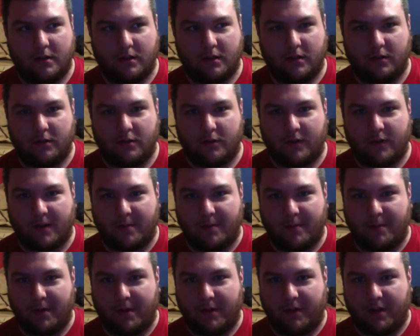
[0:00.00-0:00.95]
Correct me
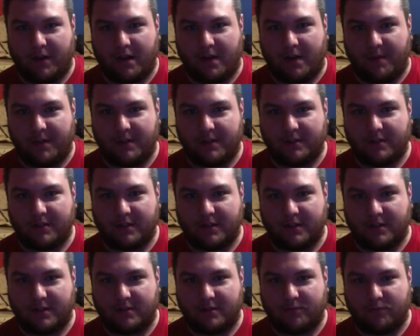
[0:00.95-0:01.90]
below in the comments,
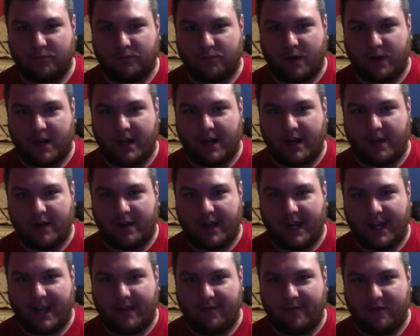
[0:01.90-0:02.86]
because right now I
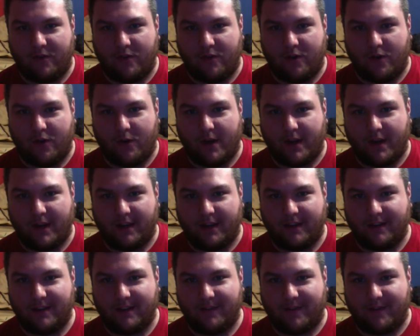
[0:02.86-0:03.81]
have no idea
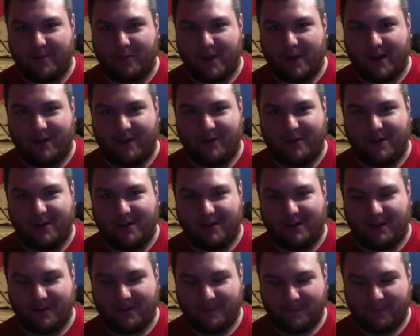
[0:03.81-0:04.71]
if I'm right or wrong.